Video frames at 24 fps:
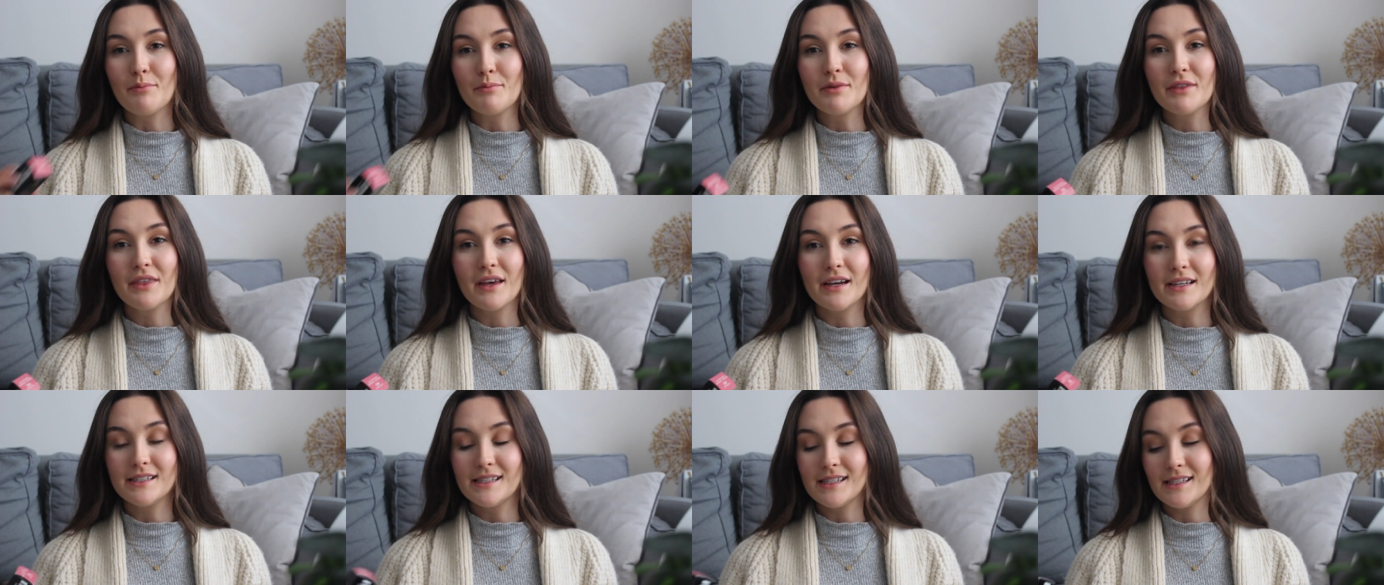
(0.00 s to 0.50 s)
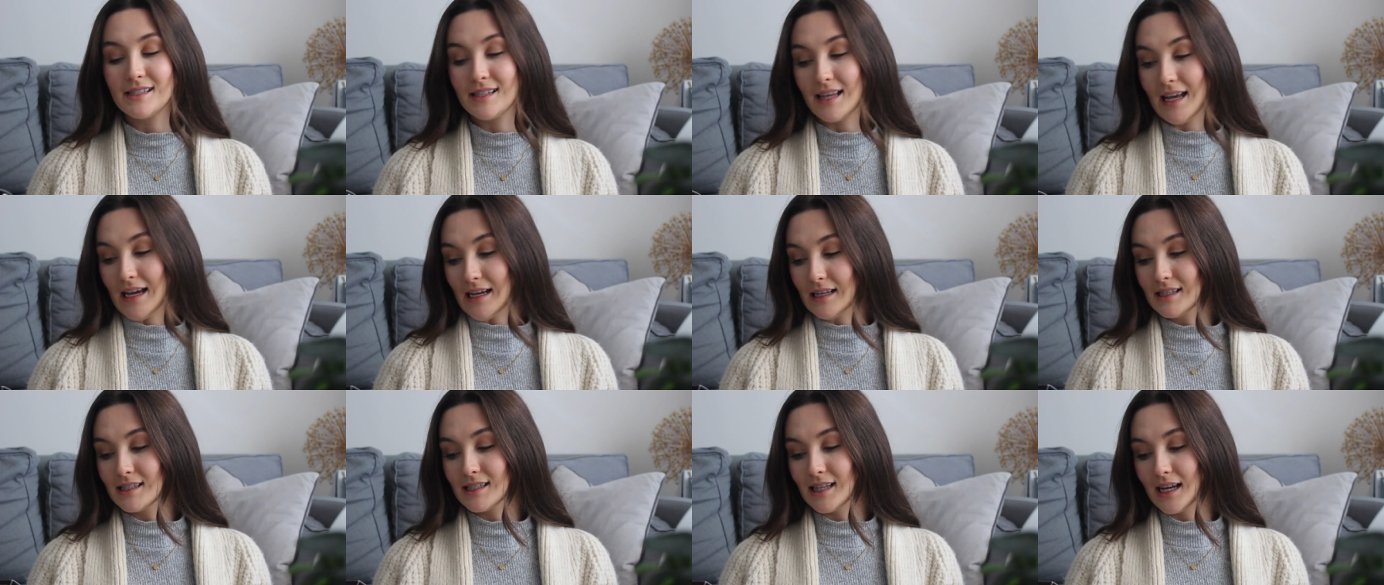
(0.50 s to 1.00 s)
number
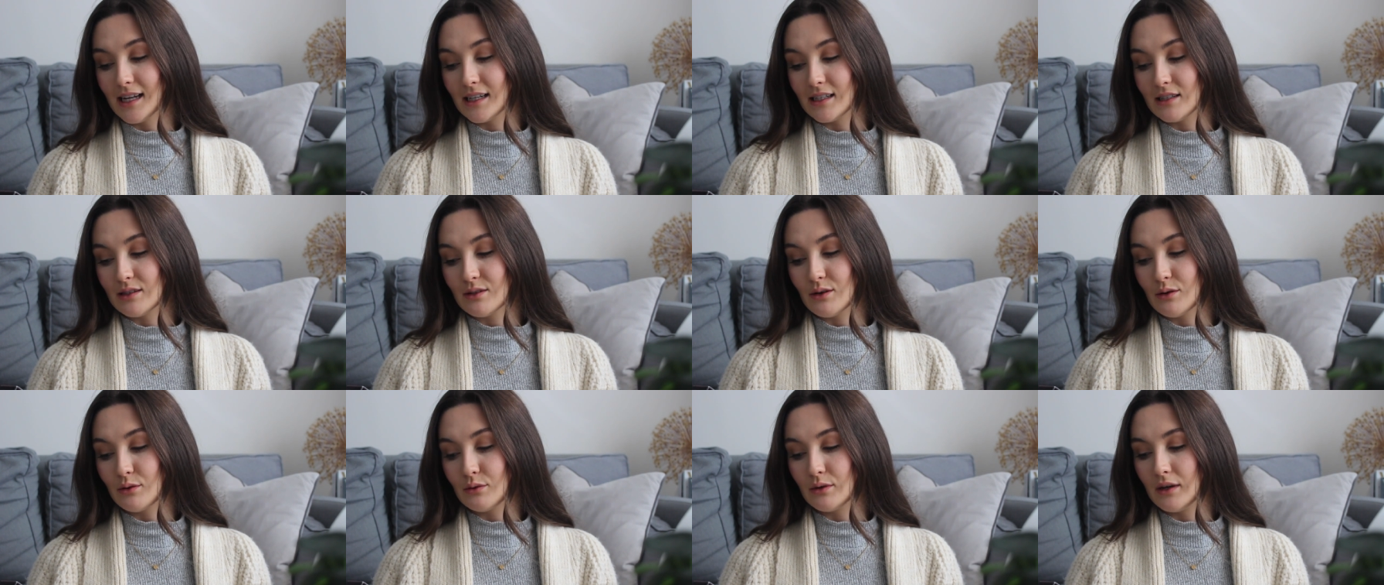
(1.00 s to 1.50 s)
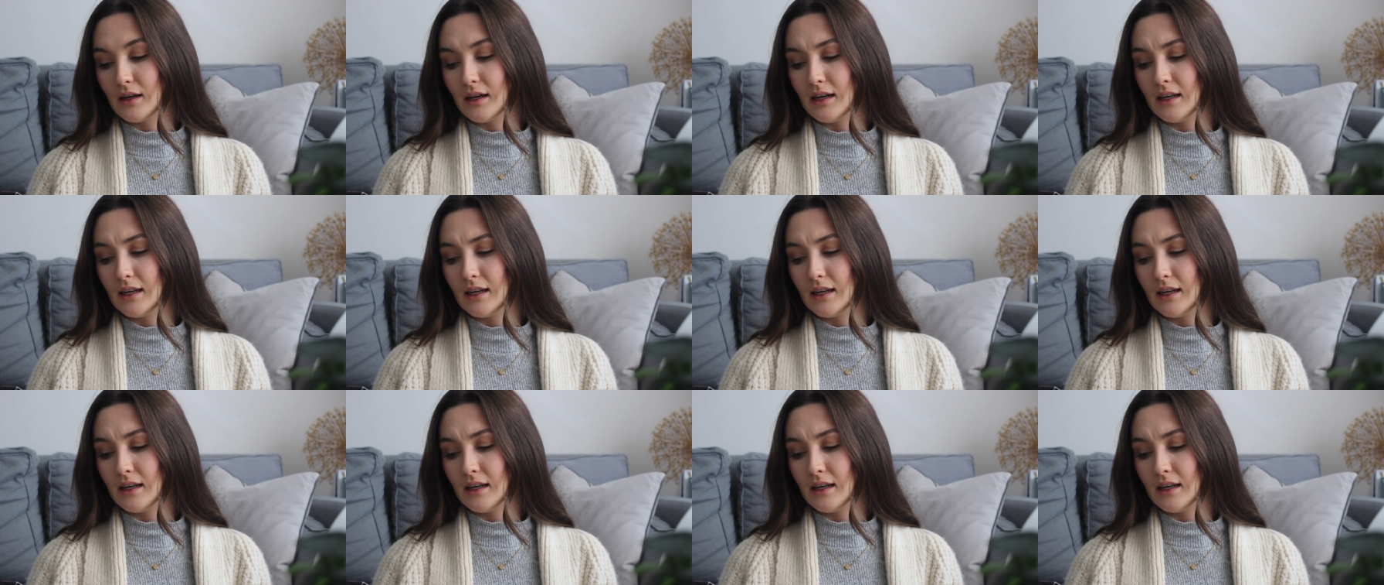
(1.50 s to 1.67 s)
thirty-six, and it's called